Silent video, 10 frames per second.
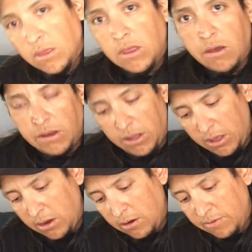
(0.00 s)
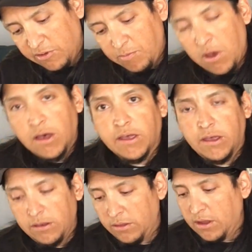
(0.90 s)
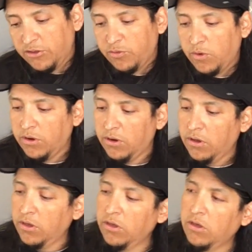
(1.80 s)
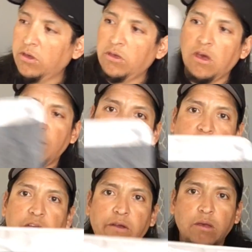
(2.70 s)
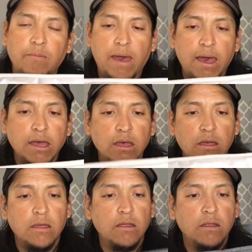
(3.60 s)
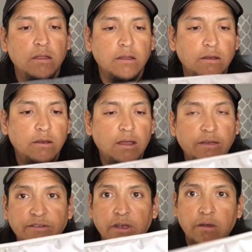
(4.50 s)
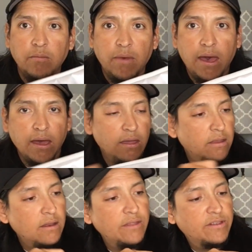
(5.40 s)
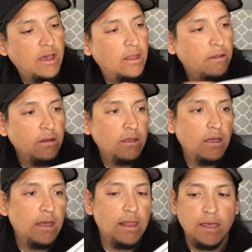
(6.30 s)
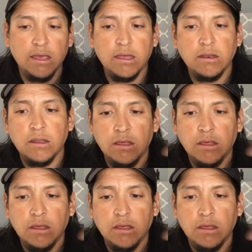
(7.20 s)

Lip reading: Now in here, this pocket, that's where you have your carrying bag. Nice carrying bag, nice color, I like it.